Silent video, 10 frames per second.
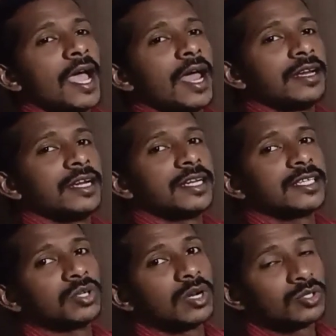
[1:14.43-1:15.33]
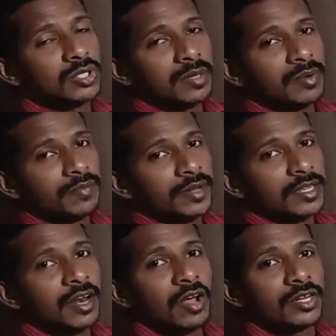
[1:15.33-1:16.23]
And it is not suitable for
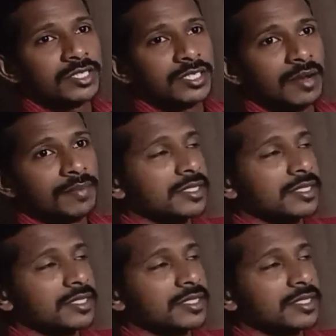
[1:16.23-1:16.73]
the large scale